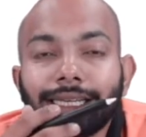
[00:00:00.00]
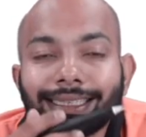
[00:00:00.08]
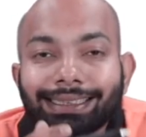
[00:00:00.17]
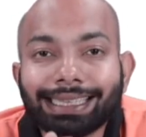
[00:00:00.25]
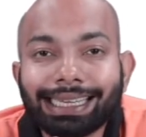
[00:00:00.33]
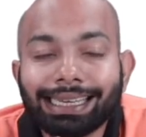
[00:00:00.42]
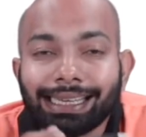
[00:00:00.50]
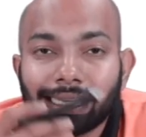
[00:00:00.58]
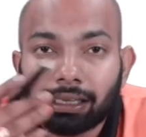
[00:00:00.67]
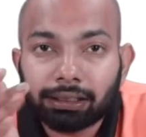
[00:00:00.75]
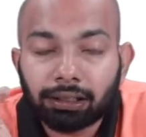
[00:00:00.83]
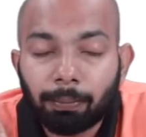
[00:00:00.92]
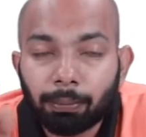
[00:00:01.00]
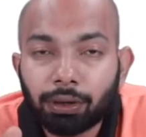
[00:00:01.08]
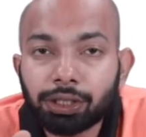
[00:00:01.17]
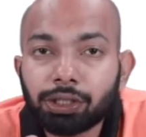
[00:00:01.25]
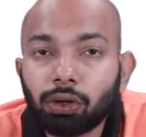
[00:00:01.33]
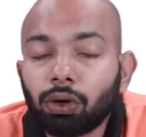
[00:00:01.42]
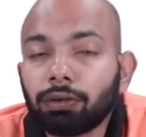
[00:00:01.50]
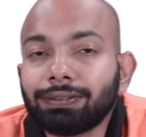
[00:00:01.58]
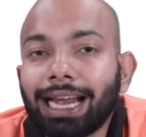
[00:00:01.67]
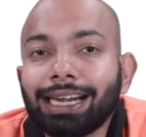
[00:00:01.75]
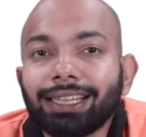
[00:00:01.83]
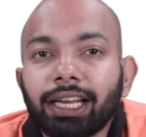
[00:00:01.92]
then the merger of
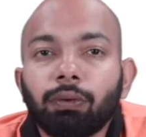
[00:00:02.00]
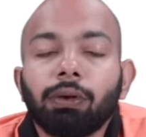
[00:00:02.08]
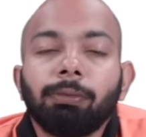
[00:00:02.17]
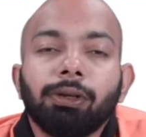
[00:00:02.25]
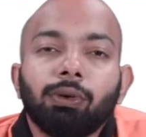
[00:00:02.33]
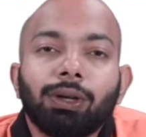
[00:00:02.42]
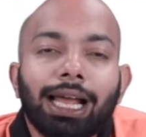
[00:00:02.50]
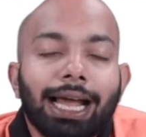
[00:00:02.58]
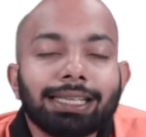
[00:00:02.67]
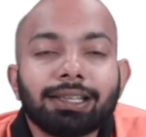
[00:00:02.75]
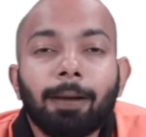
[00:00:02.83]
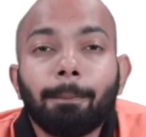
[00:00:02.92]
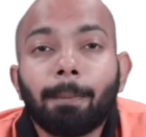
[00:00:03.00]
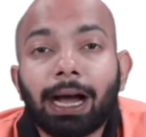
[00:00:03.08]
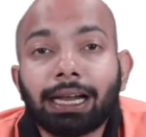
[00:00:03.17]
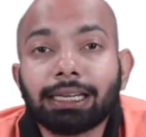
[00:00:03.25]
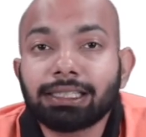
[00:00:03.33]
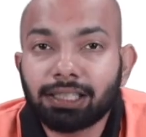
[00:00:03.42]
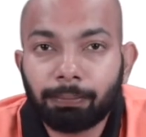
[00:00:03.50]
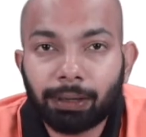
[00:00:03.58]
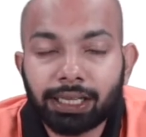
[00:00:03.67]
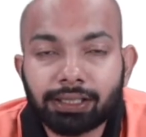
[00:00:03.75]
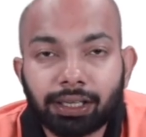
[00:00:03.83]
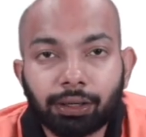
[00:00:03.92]
that thing will be known as a market
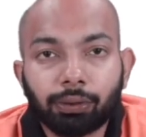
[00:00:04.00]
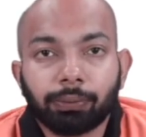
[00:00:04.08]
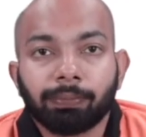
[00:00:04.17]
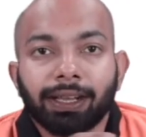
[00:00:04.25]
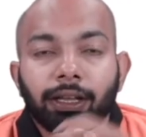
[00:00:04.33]
supply schedule.